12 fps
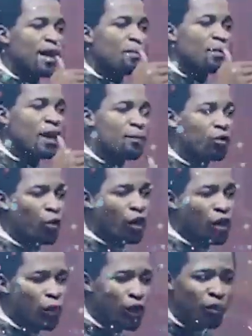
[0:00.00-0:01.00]
time came to
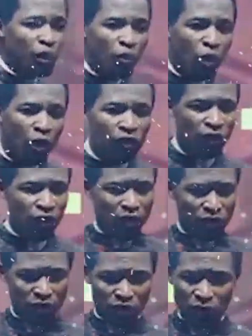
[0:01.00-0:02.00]
renew the billboards.
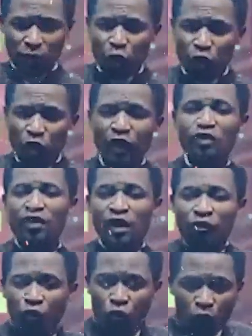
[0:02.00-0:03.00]
The brother traveled.